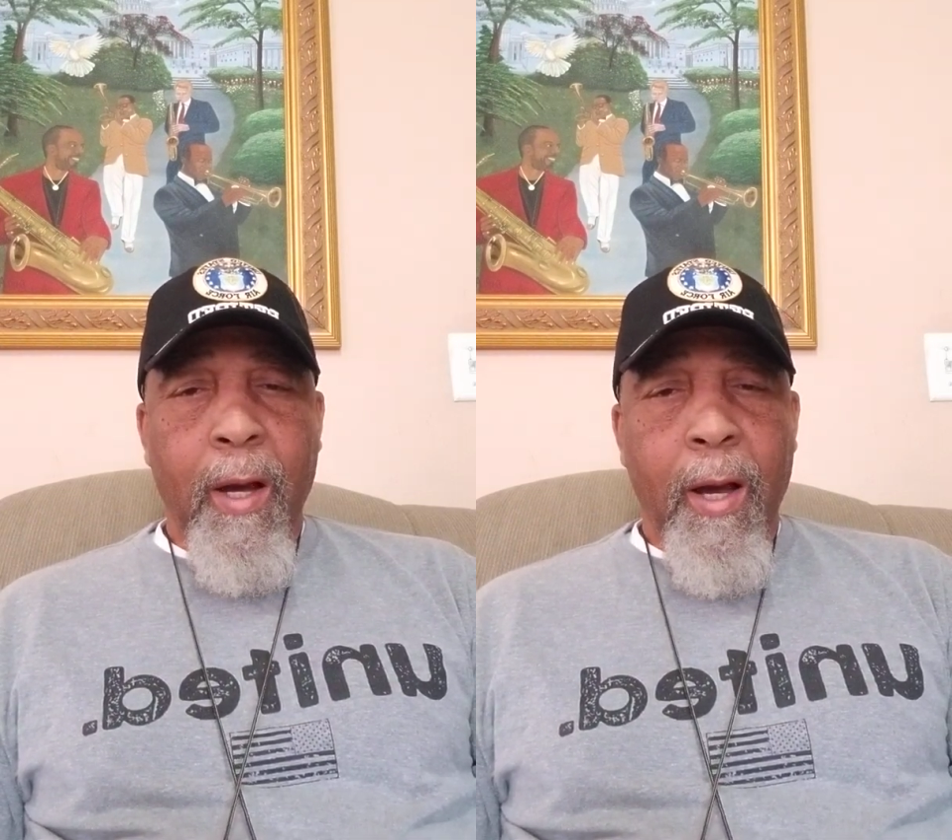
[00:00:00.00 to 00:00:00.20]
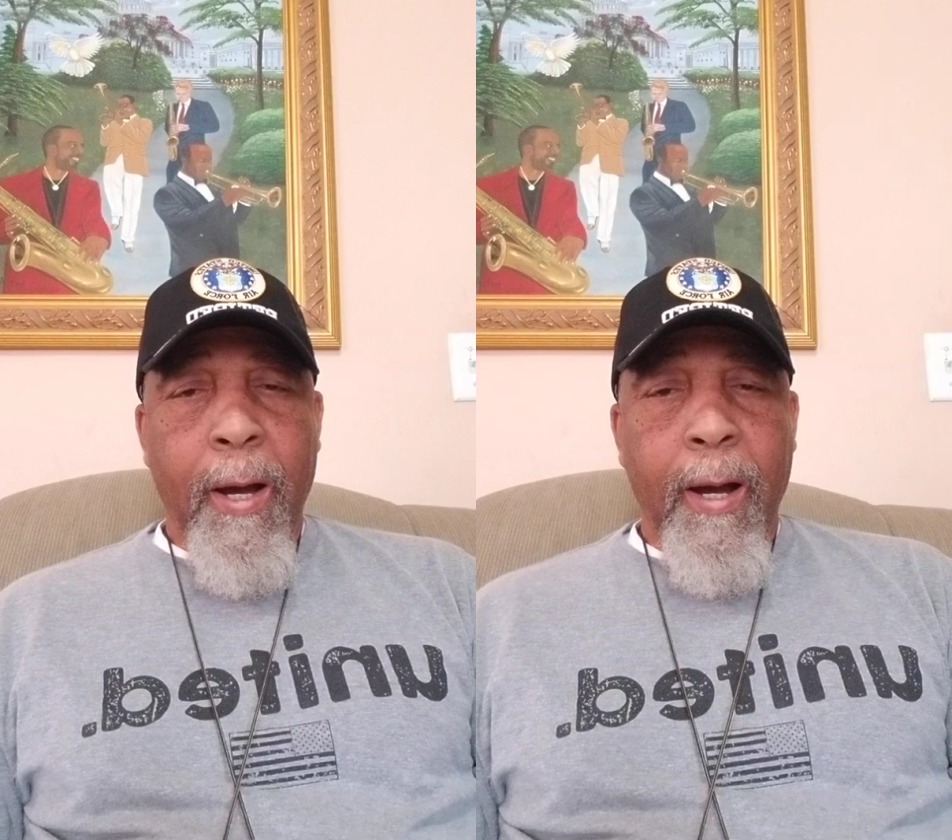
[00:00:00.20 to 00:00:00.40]

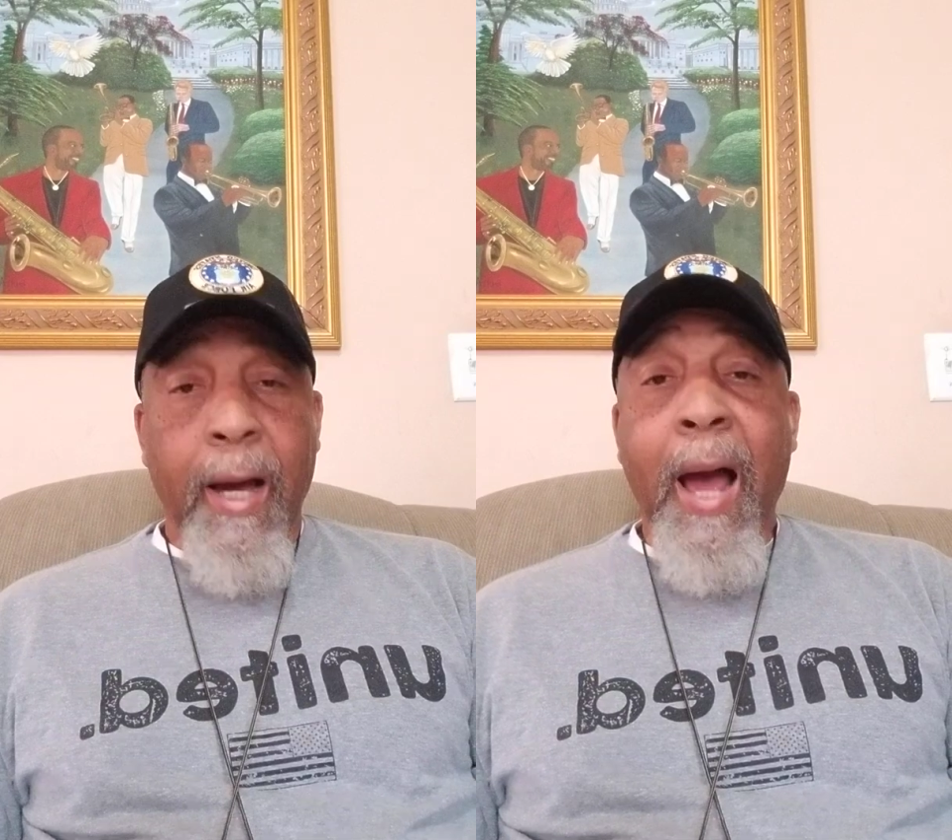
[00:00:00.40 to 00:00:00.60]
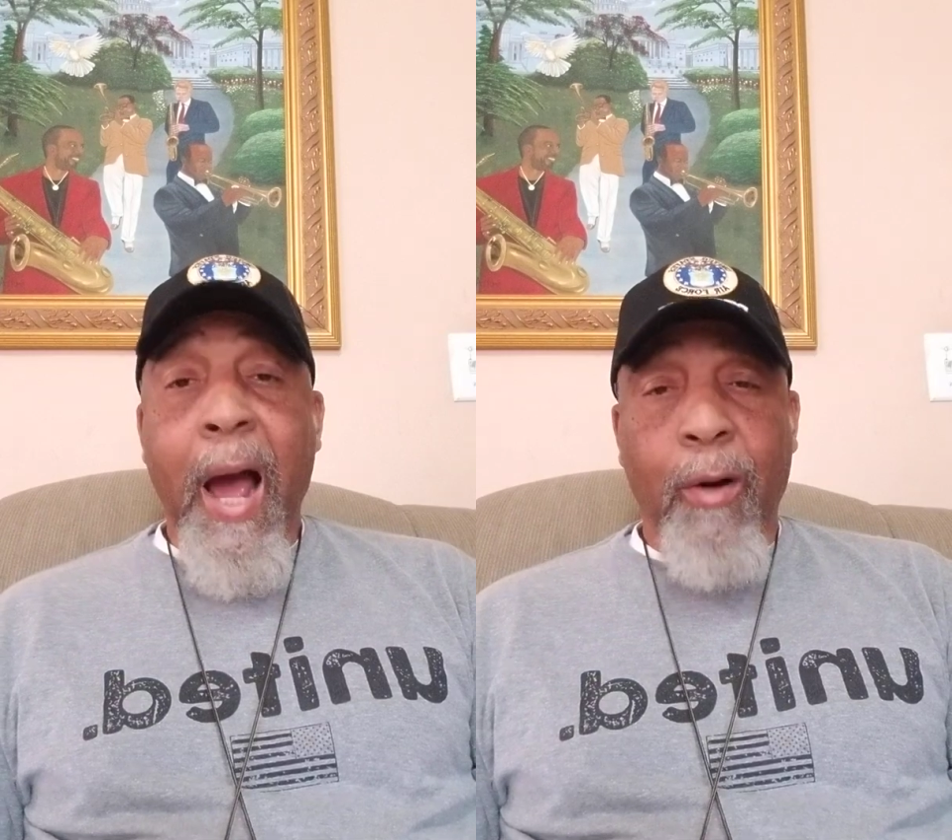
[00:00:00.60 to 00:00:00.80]

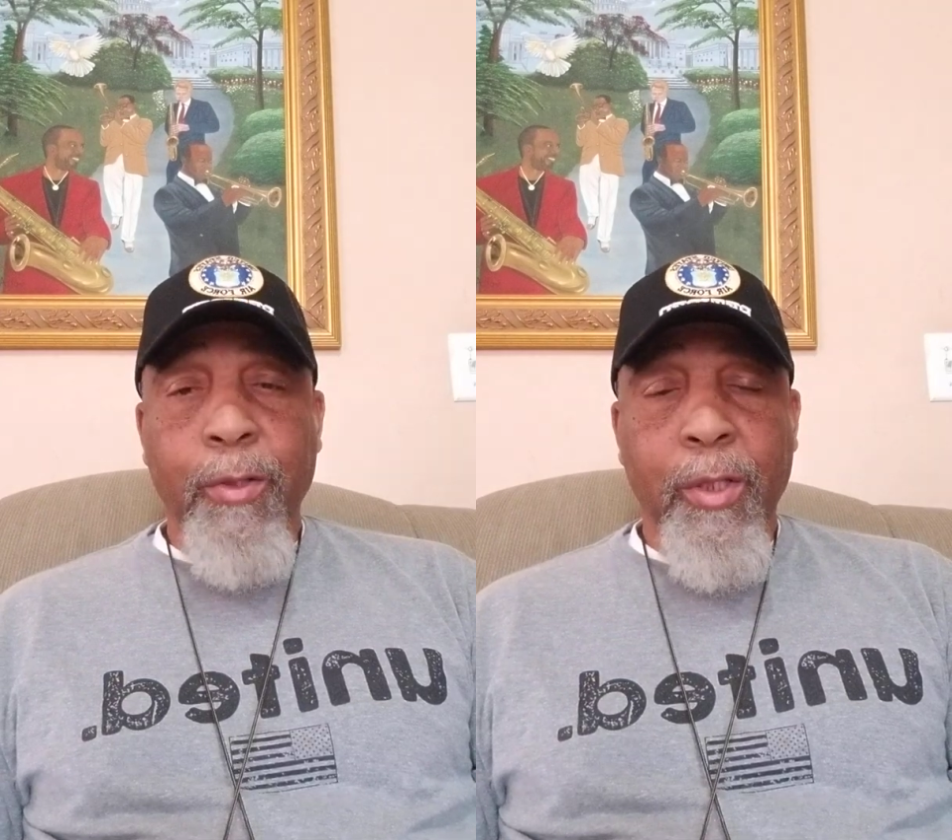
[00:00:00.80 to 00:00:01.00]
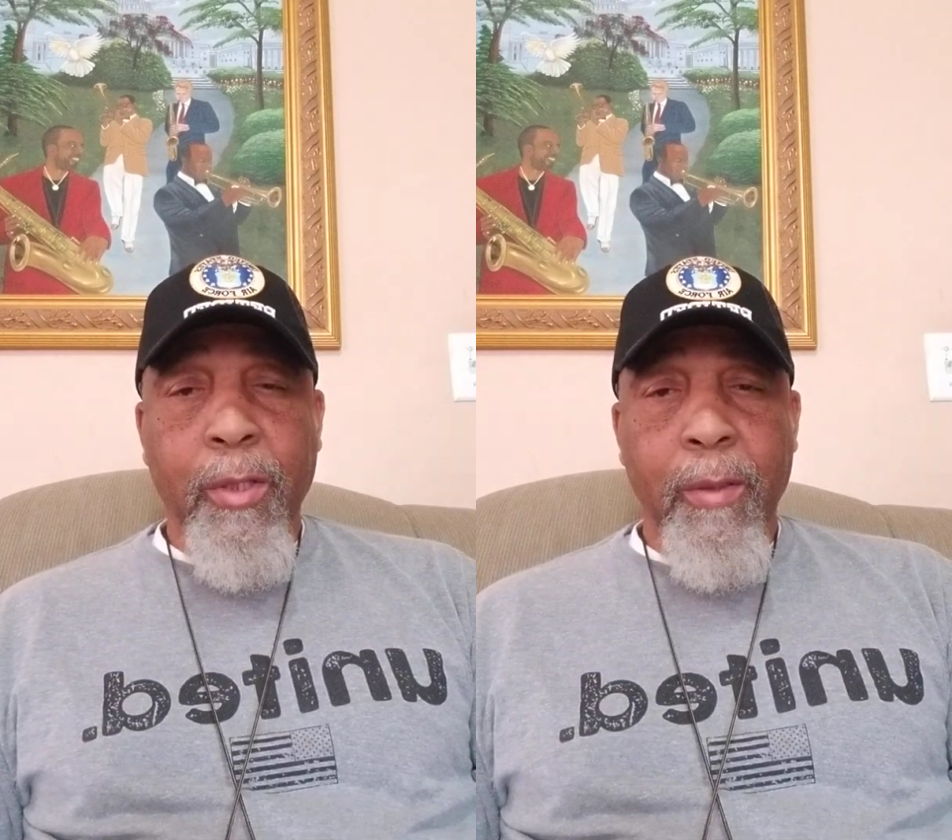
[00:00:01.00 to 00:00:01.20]
a
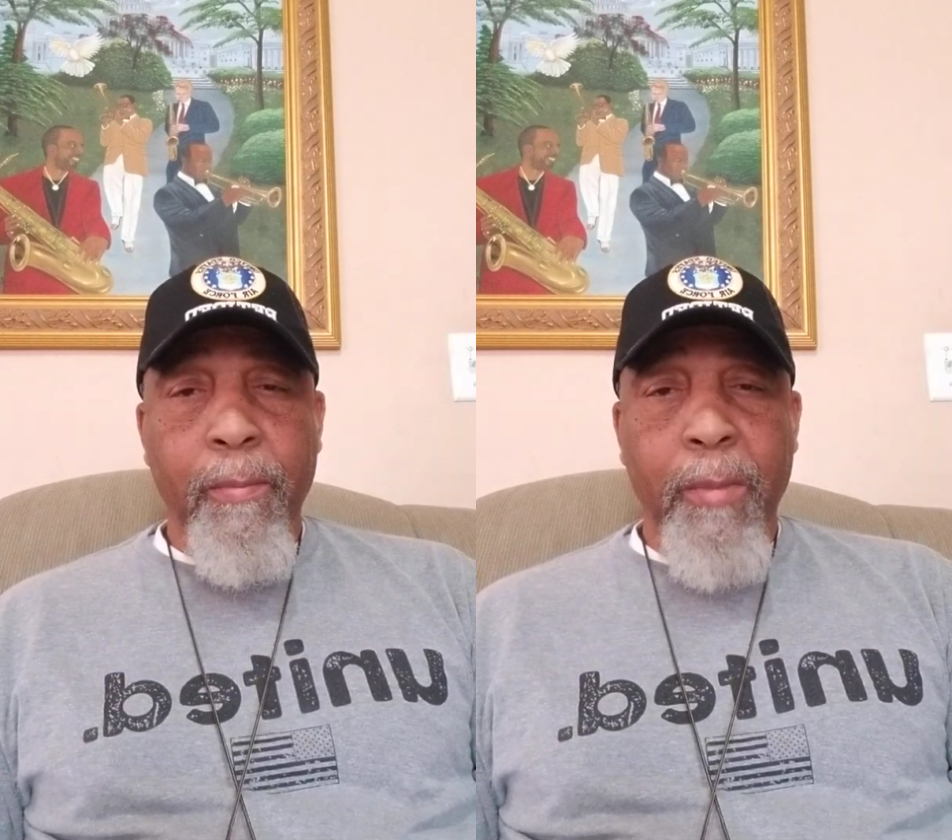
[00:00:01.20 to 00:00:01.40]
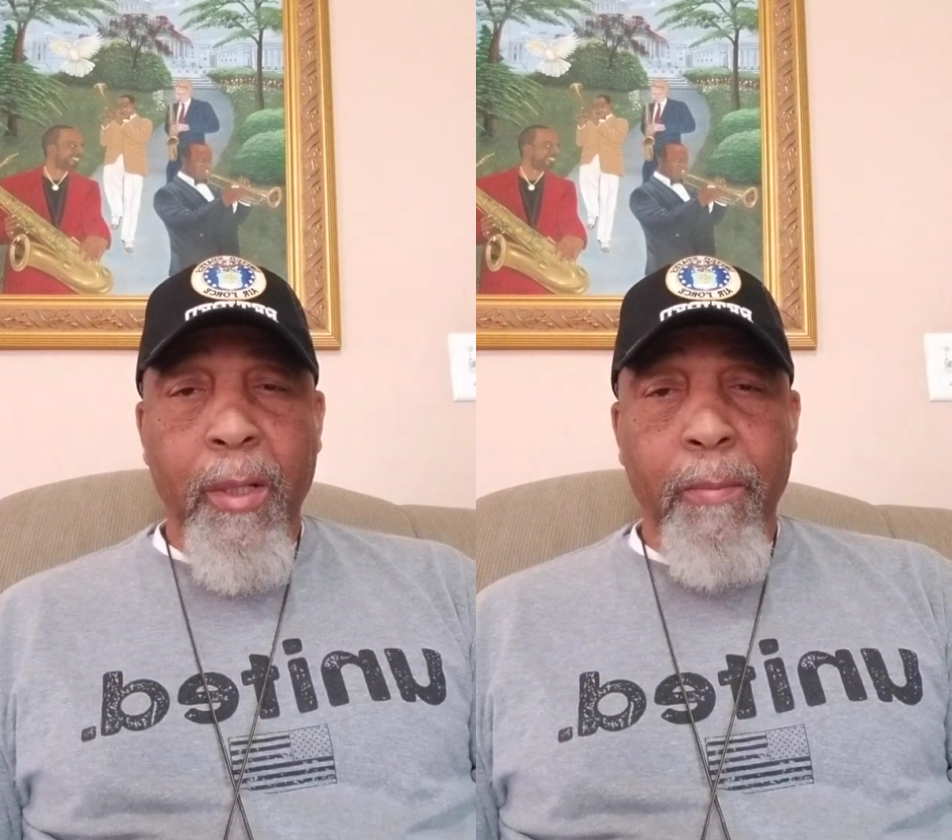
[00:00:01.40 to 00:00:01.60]
house
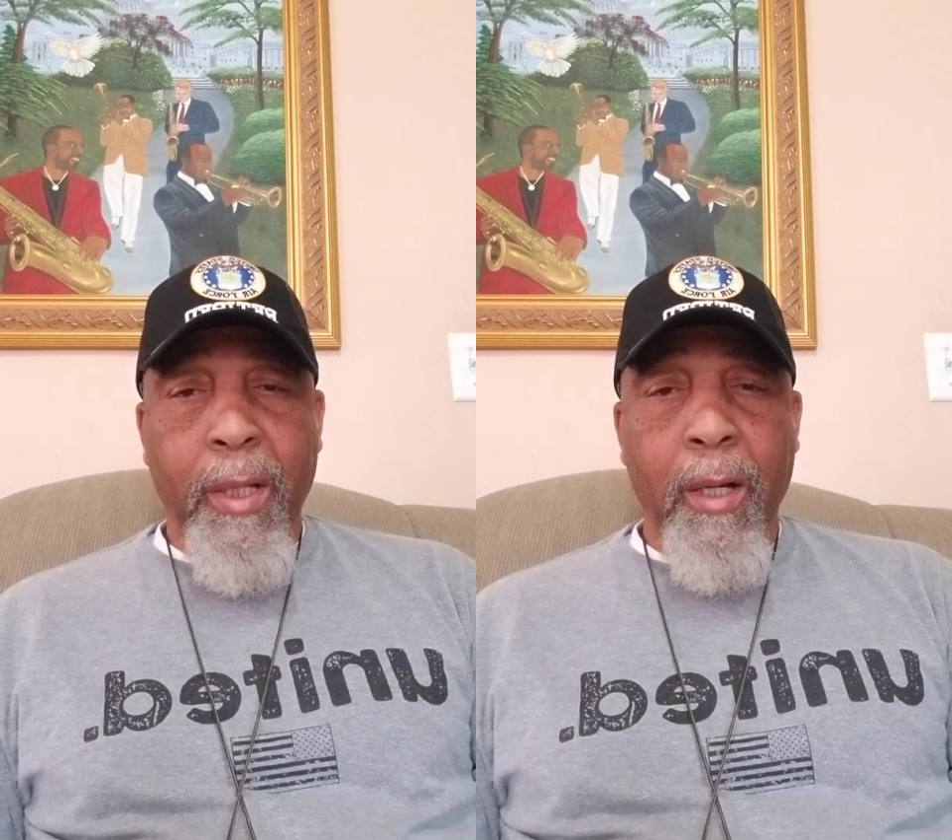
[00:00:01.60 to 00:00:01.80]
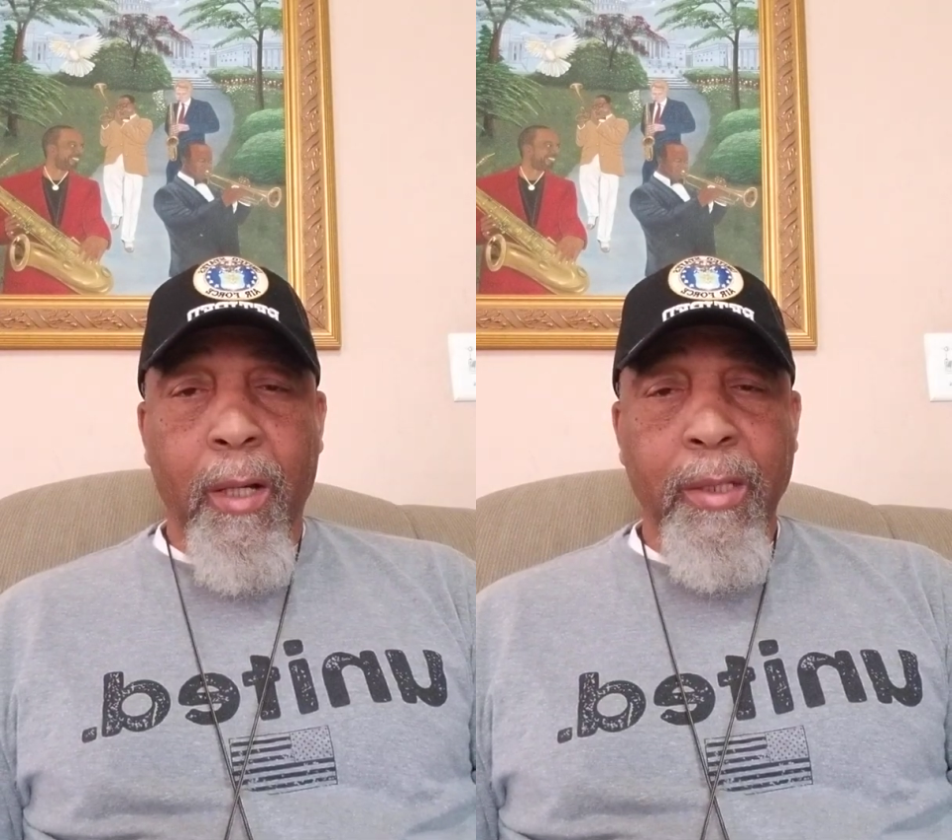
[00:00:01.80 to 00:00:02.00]

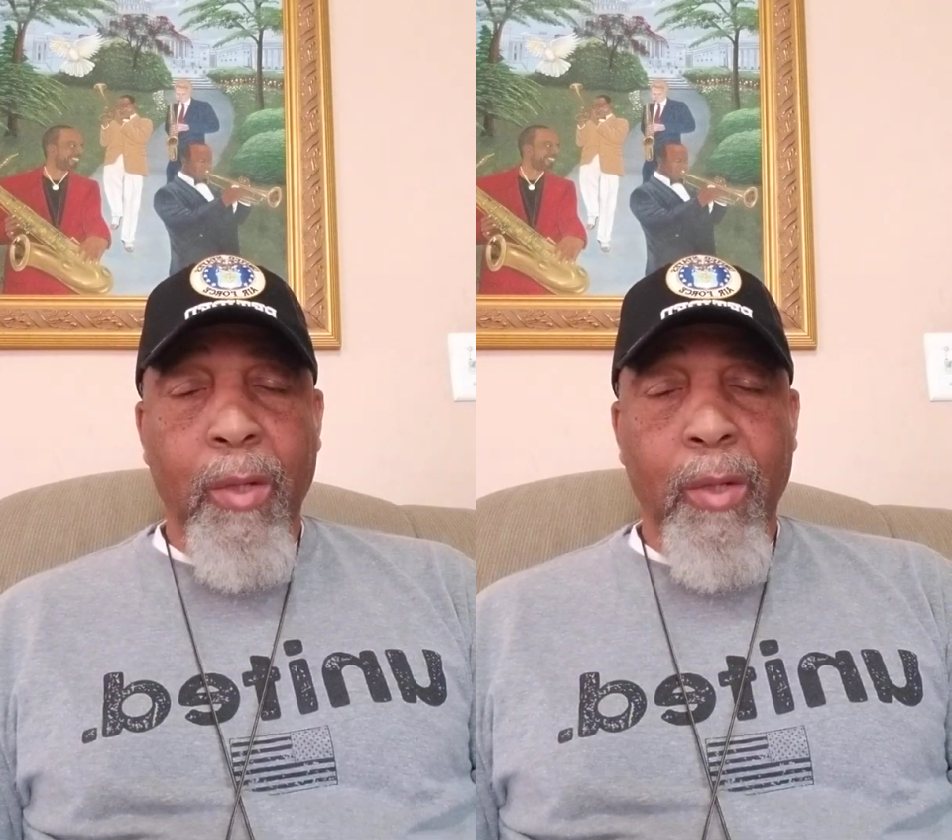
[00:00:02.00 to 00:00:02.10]
because